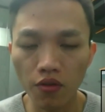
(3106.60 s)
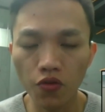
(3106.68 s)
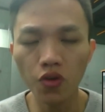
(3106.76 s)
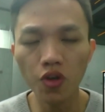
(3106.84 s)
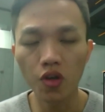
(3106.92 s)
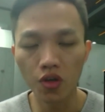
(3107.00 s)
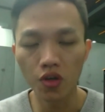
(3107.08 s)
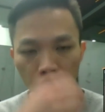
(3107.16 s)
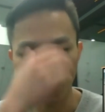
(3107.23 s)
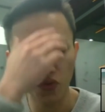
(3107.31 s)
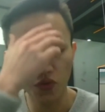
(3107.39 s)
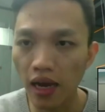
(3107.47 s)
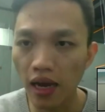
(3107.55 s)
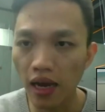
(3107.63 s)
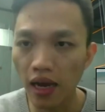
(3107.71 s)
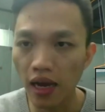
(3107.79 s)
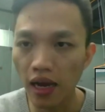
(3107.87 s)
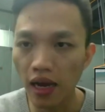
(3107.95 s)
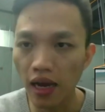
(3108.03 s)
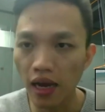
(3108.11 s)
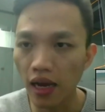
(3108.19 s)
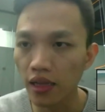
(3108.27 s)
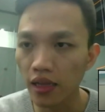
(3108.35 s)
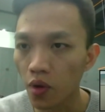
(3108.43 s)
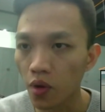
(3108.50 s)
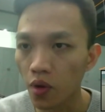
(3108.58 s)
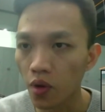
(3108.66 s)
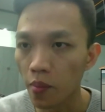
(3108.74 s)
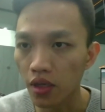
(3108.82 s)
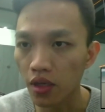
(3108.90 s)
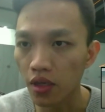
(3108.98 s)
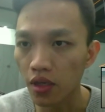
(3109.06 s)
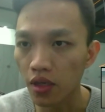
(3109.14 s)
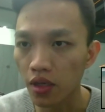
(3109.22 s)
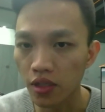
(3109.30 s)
4 years or 3 years. Sorry, I didn't remember it.